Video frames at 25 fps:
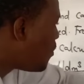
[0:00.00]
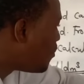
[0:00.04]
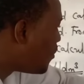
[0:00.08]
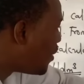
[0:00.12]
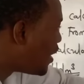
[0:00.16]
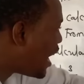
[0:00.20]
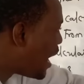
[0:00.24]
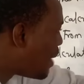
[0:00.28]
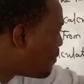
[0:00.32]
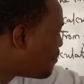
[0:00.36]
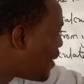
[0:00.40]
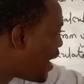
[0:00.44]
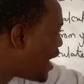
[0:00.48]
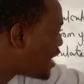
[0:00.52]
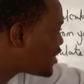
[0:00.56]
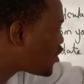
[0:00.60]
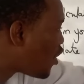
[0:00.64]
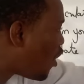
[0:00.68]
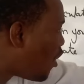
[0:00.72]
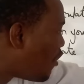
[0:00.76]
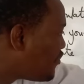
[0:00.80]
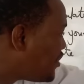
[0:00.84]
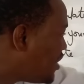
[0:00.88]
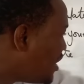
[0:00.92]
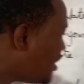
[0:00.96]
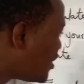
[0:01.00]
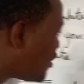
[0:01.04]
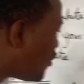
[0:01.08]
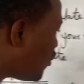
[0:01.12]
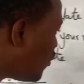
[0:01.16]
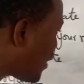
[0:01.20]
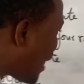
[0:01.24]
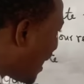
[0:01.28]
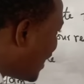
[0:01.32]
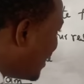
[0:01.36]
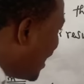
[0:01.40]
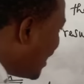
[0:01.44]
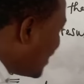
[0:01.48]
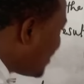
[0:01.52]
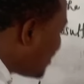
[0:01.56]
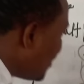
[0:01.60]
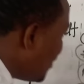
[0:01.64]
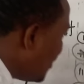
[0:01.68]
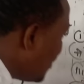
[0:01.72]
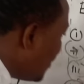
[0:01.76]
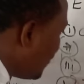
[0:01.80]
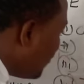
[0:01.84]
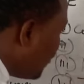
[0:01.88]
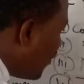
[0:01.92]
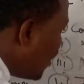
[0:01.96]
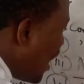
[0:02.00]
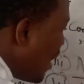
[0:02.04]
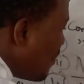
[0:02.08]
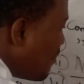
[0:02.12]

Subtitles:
molar mass of this, look at that, molar